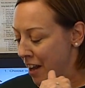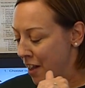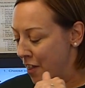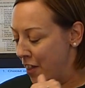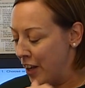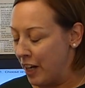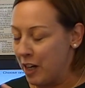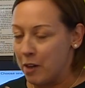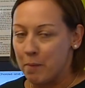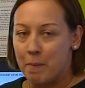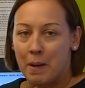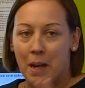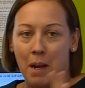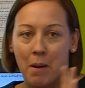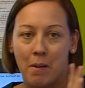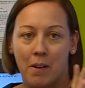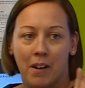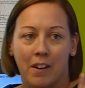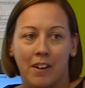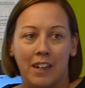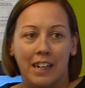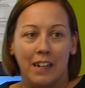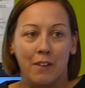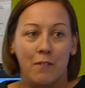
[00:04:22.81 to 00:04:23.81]
Think a bit
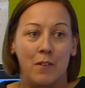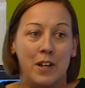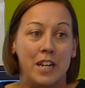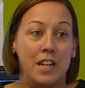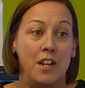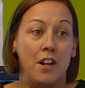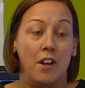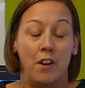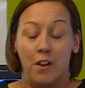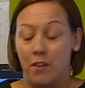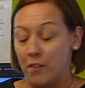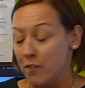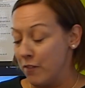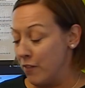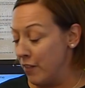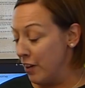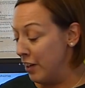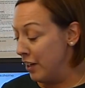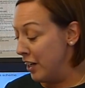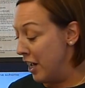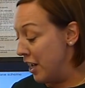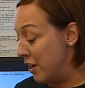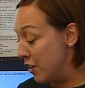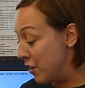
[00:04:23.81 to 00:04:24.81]
like when
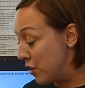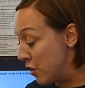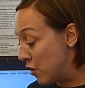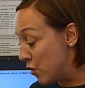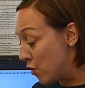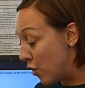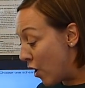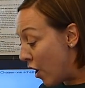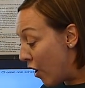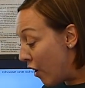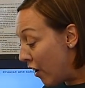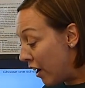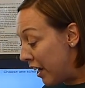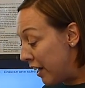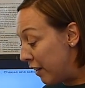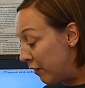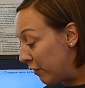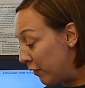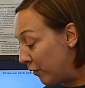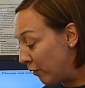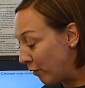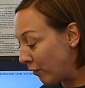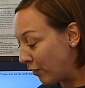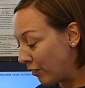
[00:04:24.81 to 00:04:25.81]
you've learnt to
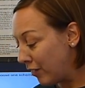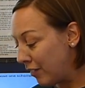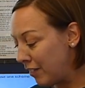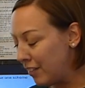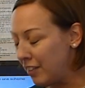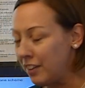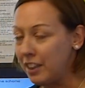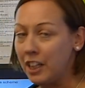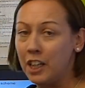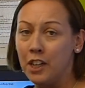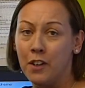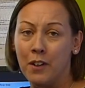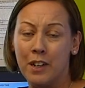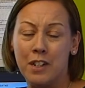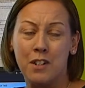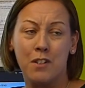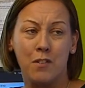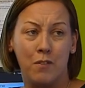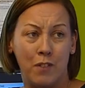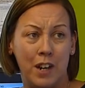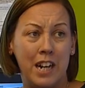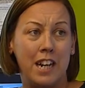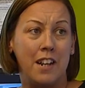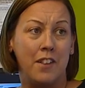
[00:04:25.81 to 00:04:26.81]
drive. You had
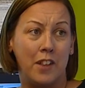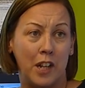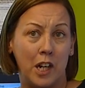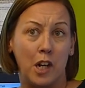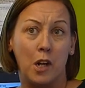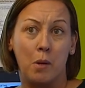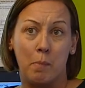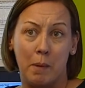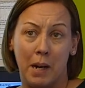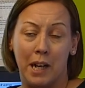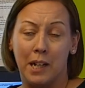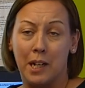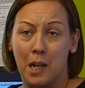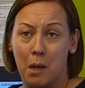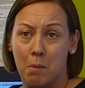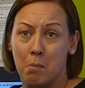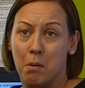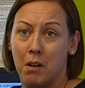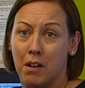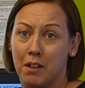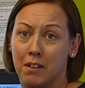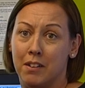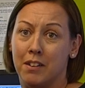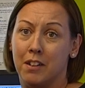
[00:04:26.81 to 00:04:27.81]
to really think about that
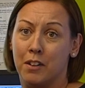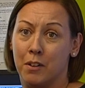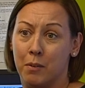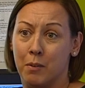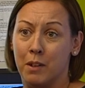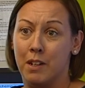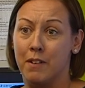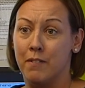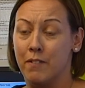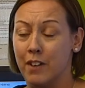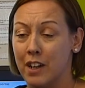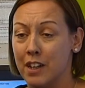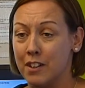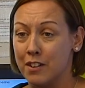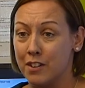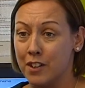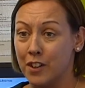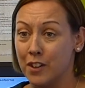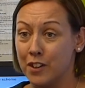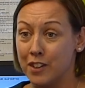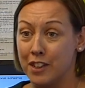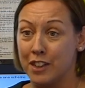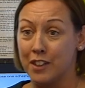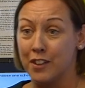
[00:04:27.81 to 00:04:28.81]
process when you first
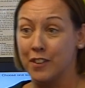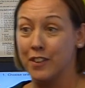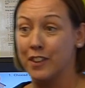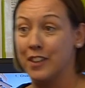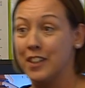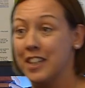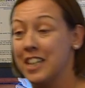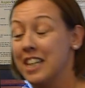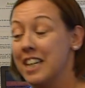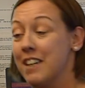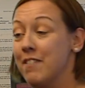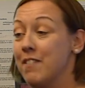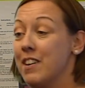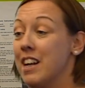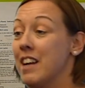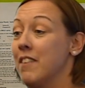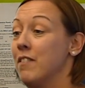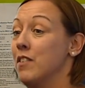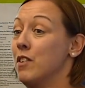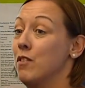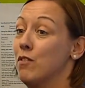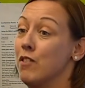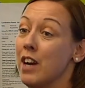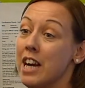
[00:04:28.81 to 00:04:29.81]
started. I couldn't even
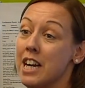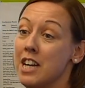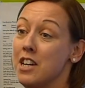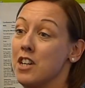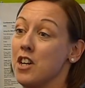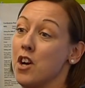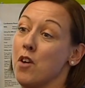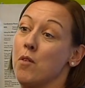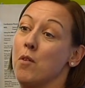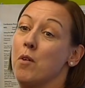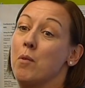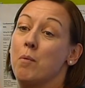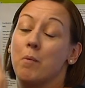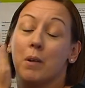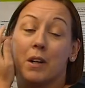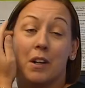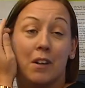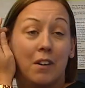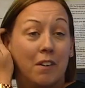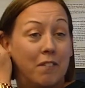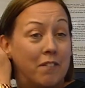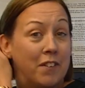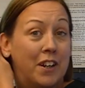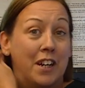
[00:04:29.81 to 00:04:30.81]
have the radio on
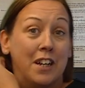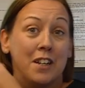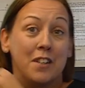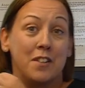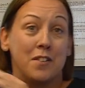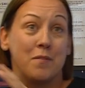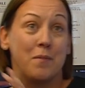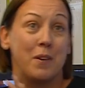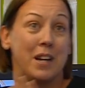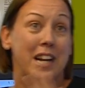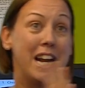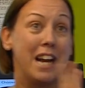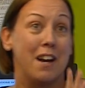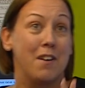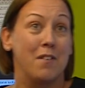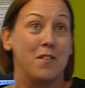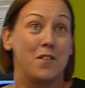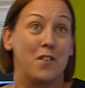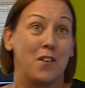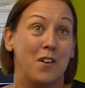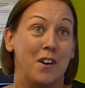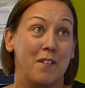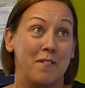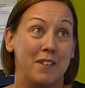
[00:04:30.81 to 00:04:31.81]
when I first went
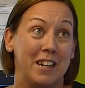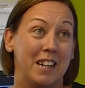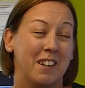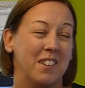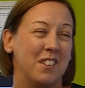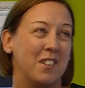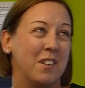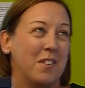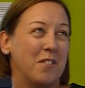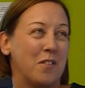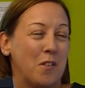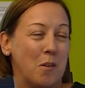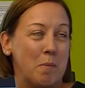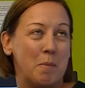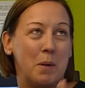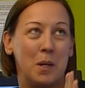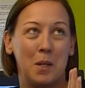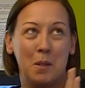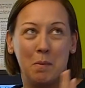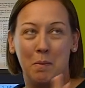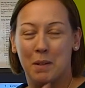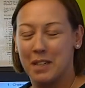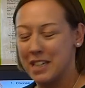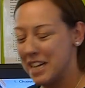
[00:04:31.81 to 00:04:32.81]
out driving. That was after I
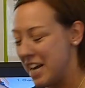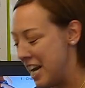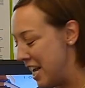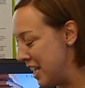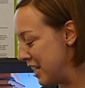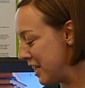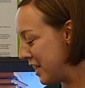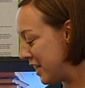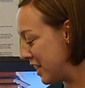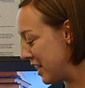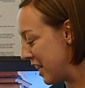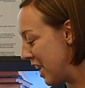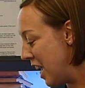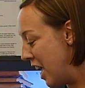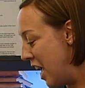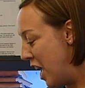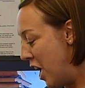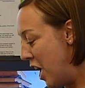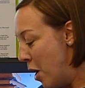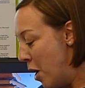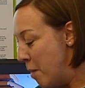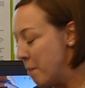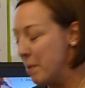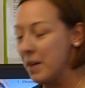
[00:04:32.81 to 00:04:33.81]
passed my test.
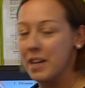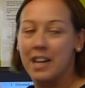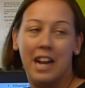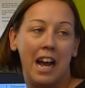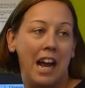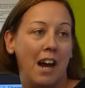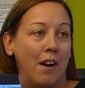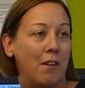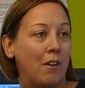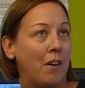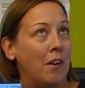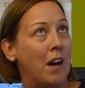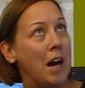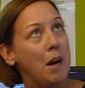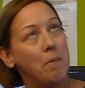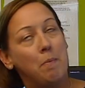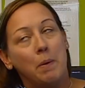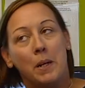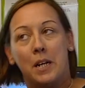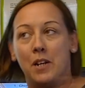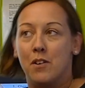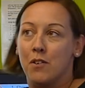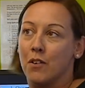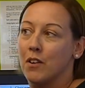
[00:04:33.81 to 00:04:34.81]
But now I'll
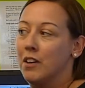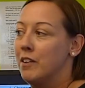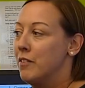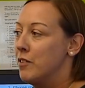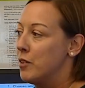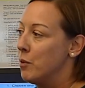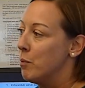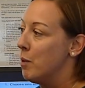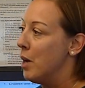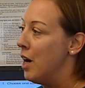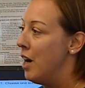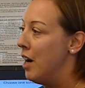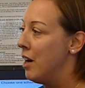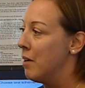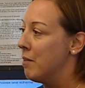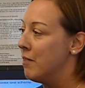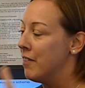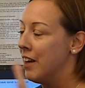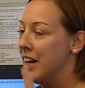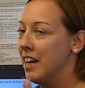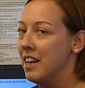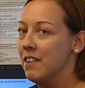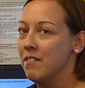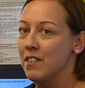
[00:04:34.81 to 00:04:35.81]
happily drive to work
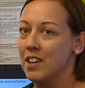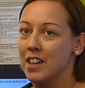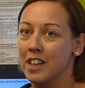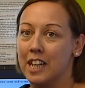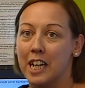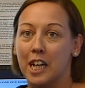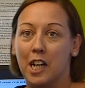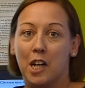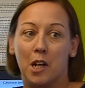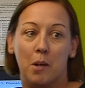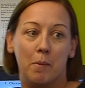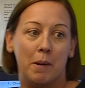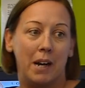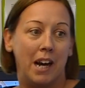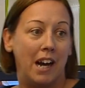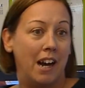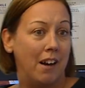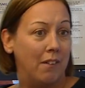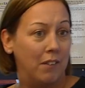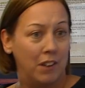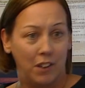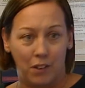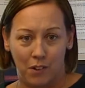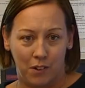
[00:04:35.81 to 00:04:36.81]
without even thinking about
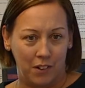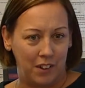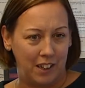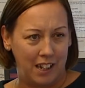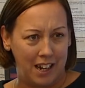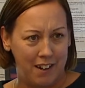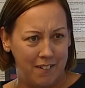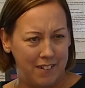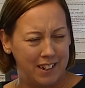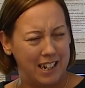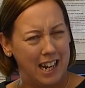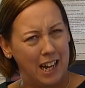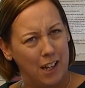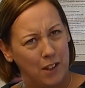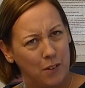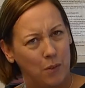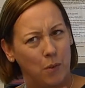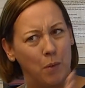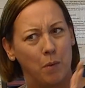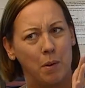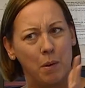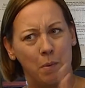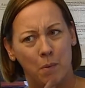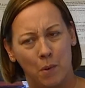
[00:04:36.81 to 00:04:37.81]
how I got there, and
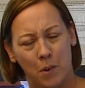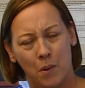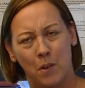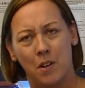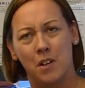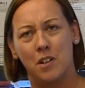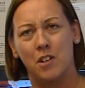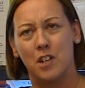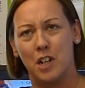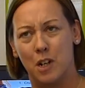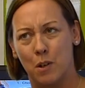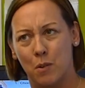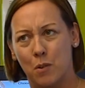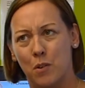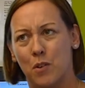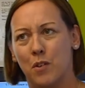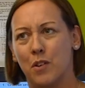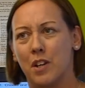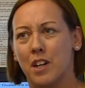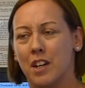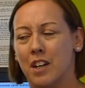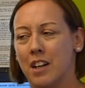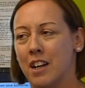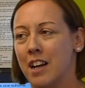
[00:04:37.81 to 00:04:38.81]
that's what we want
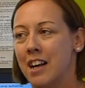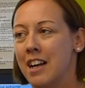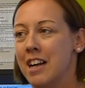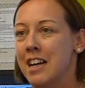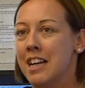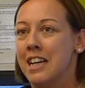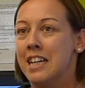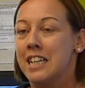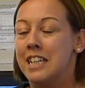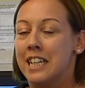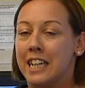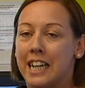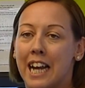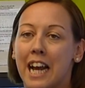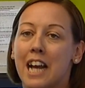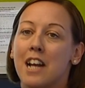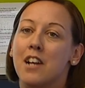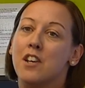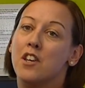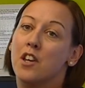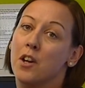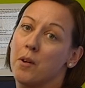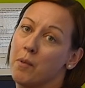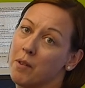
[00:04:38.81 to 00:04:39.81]
children to
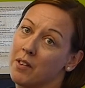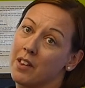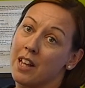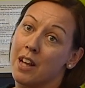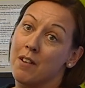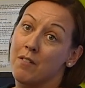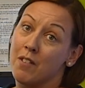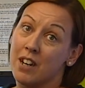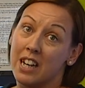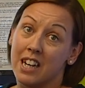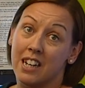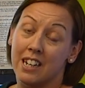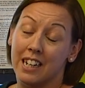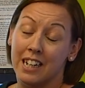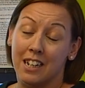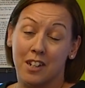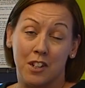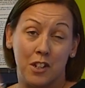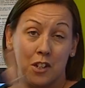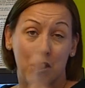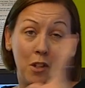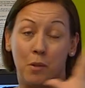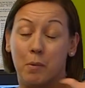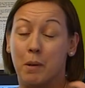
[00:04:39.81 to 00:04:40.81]
get to with their reading,
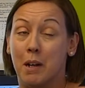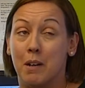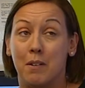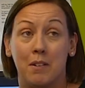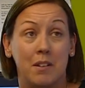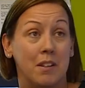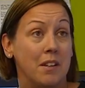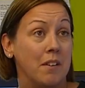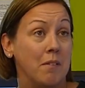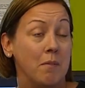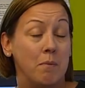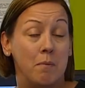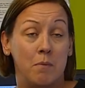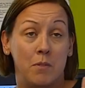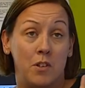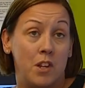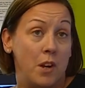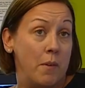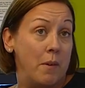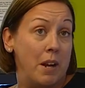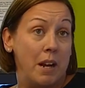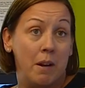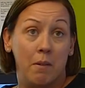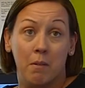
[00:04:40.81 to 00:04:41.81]
just to be able to
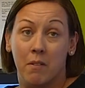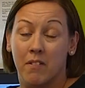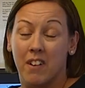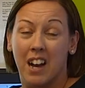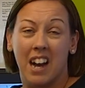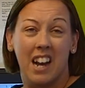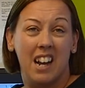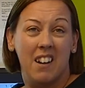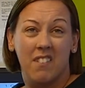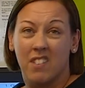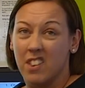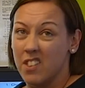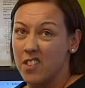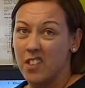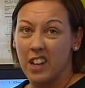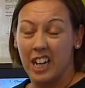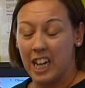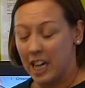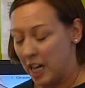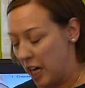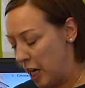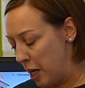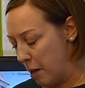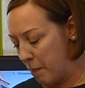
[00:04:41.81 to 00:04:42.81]
do it without even
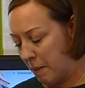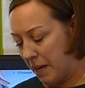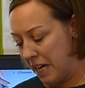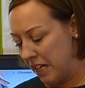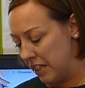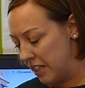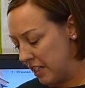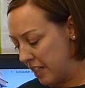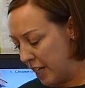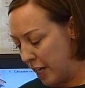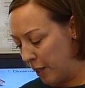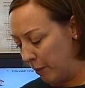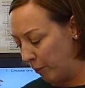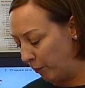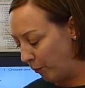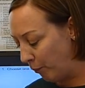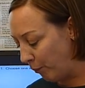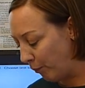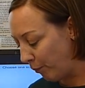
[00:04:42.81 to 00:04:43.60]
thinking about it.